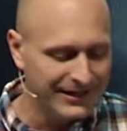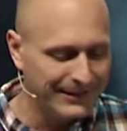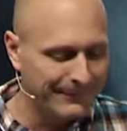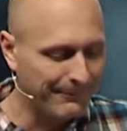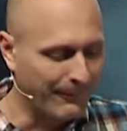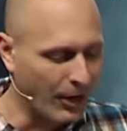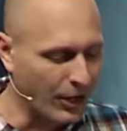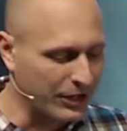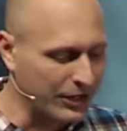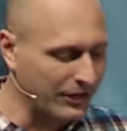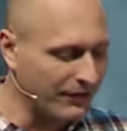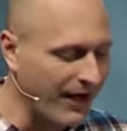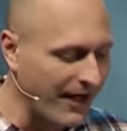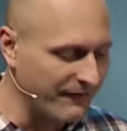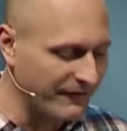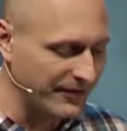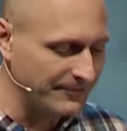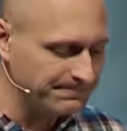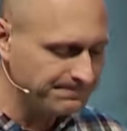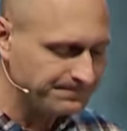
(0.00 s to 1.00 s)
Mark
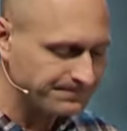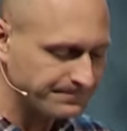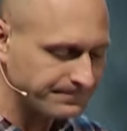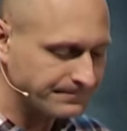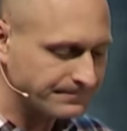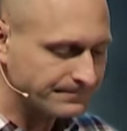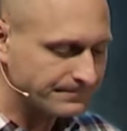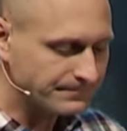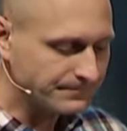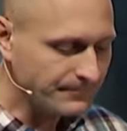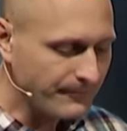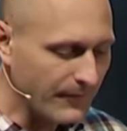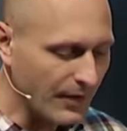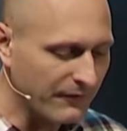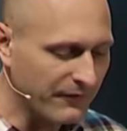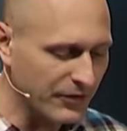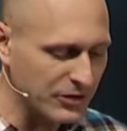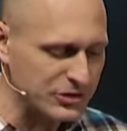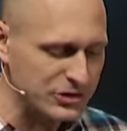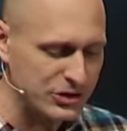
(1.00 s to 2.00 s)
eleven,
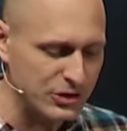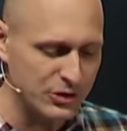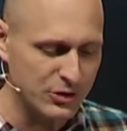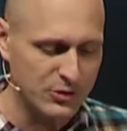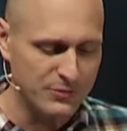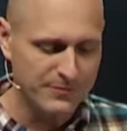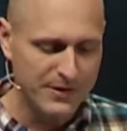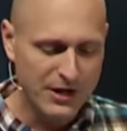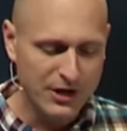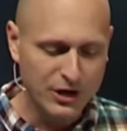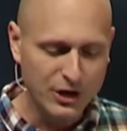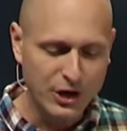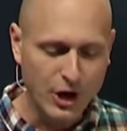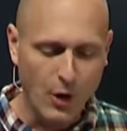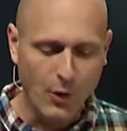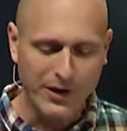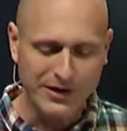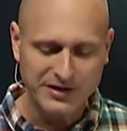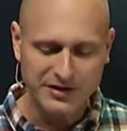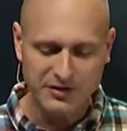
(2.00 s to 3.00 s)
verse two,
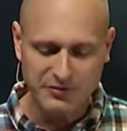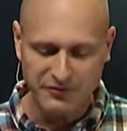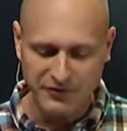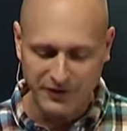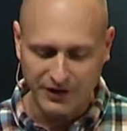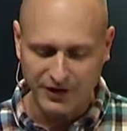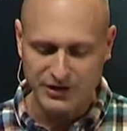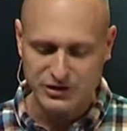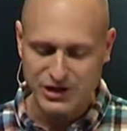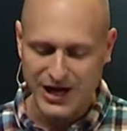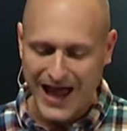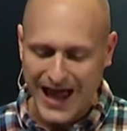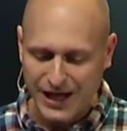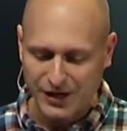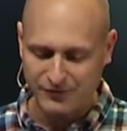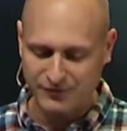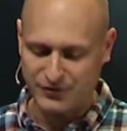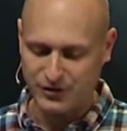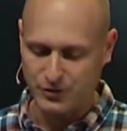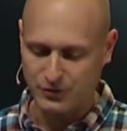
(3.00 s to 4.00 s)
go into the village ahead
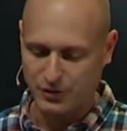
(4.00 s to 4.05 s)
of you.